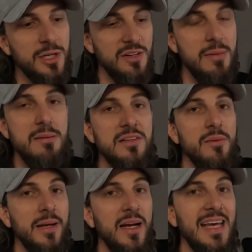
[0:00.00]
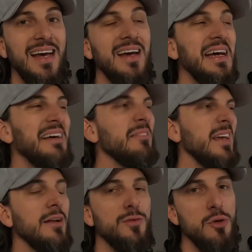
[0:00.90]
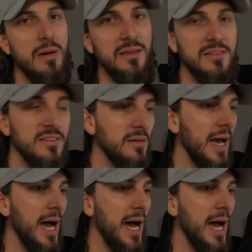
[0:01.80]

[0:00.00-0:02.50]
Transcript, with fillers: because it may be something I get in a few months.